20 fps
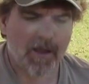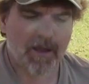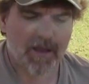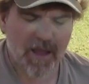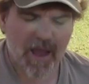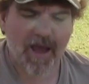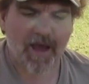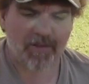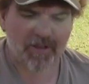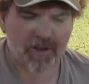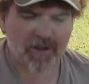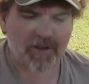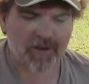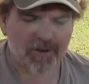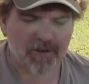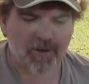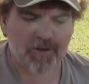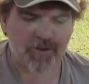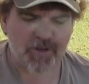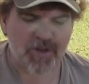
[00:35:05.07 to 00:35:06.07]
Yeah, the
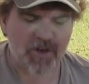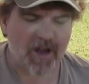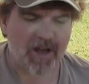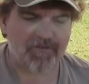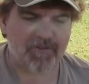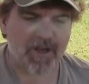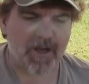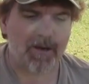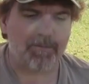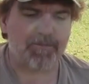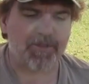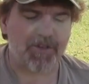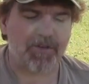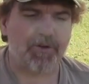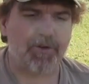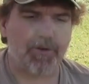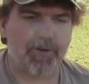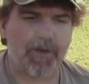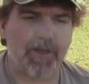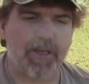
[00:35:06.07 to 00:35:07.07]
conclusion I've come
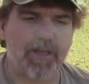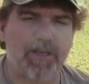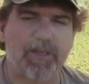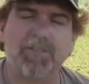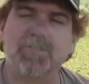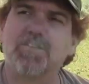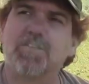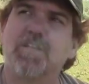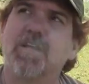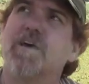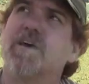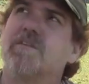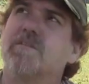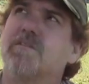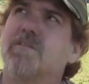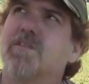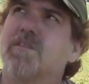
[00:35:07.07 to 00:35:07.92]
to is that